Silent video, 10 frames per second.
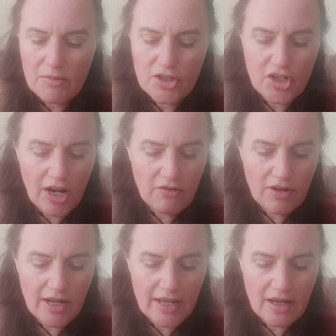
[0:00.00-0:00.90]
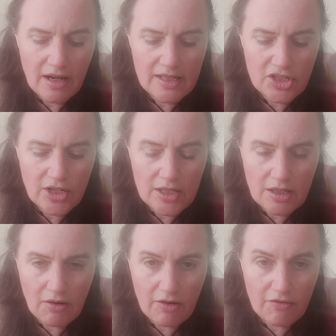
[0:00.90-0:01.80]
Generally, I suggest
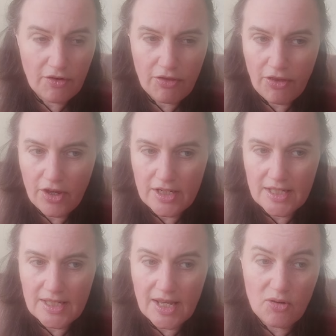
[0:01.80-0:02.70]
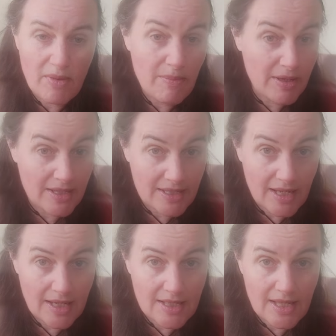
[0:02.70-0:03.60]
going for a 30C or maybe a
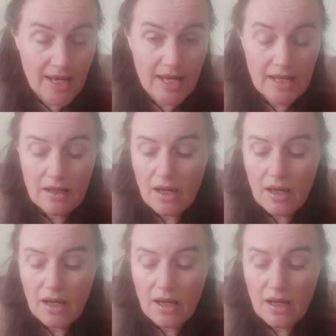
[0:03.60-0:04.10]
6C.